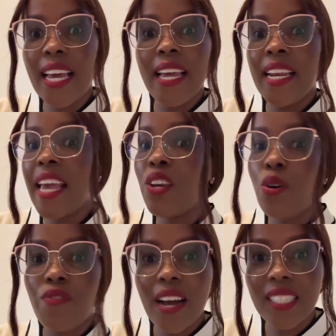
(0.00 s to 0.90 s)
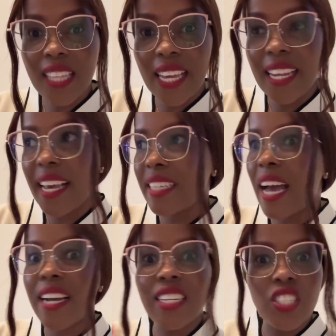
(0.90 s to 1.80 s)
And any of us can get
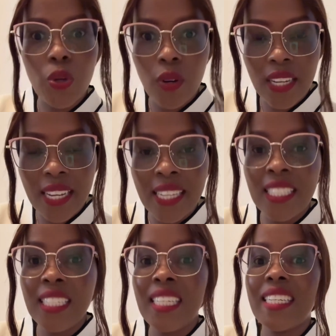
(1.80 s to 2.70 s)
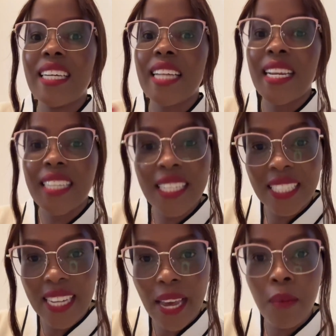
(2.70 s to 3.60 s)
a critical illness at any
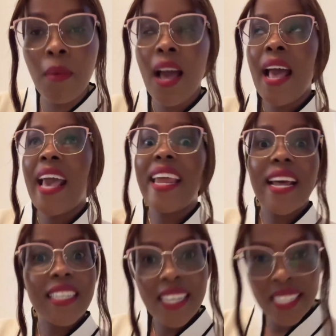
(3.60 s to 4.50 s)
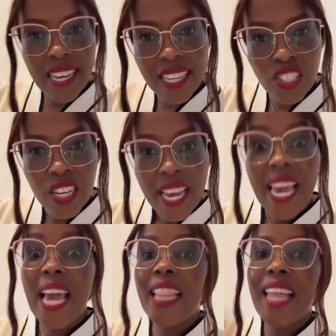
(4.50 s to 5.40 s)
time and at any age.
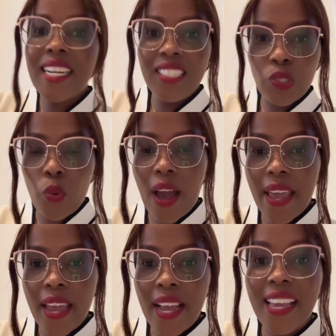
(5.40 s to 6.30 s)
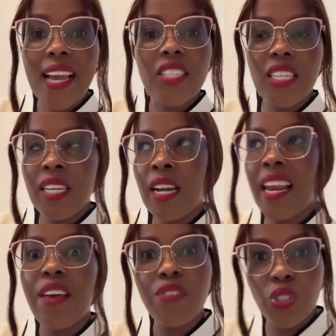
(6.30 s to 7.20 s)
And that why getting
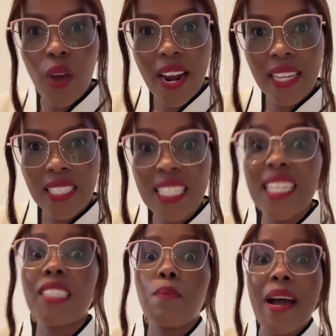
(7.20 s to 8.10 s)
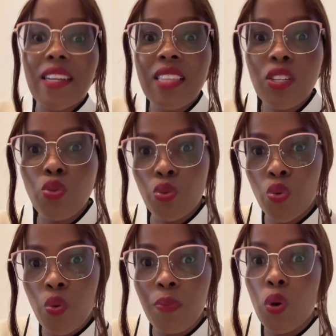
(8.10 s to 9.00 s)
life insurance is a smart thing to
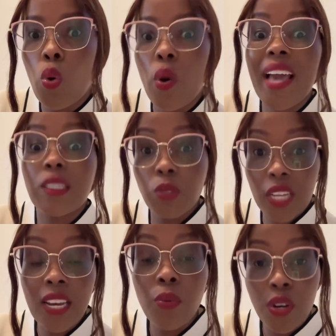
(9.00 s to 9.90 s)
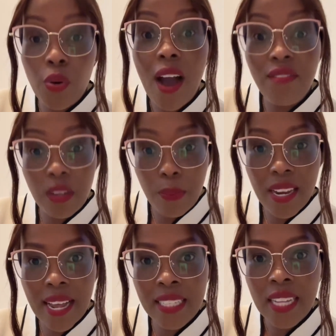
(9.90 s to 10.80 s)
do, especially when you have
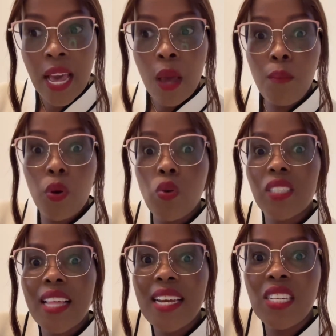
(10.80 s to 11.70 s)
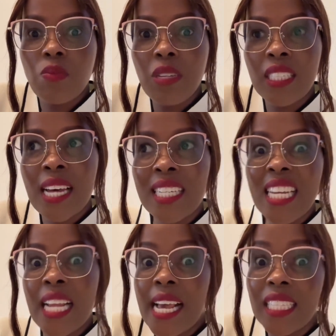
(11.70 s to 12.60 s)
dependents, because then it means that
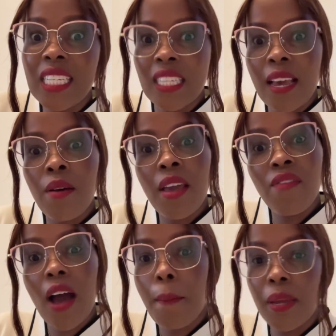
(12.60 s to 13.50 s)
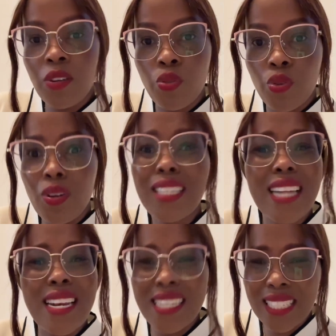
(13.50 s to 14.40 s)
in case it ever happened to you, it's
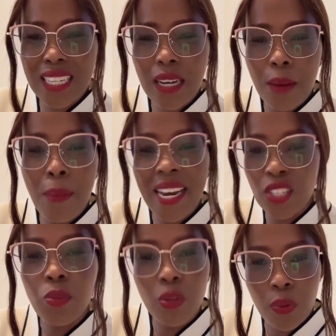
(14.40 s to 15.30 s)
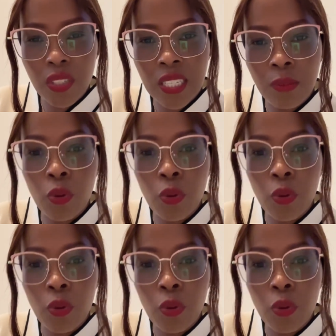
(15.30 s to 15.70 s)
a risk management process.